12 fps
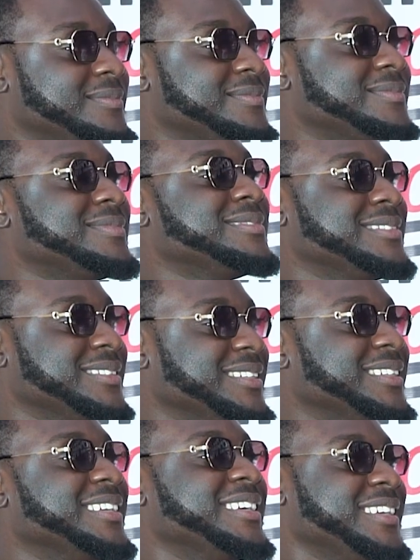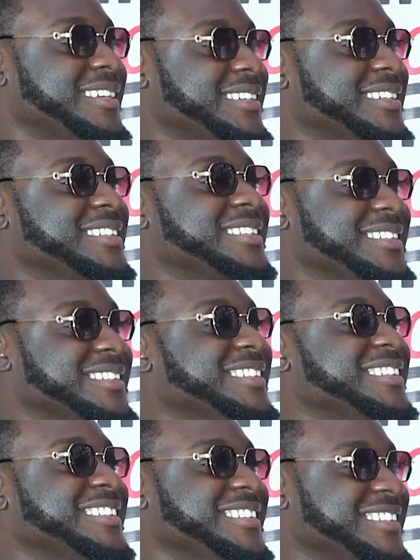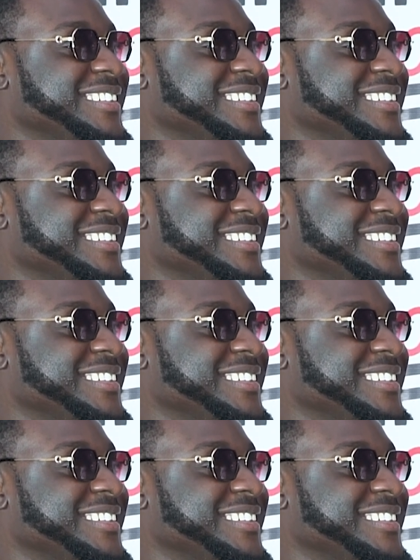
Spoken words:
business-minded. That's the only time crowd to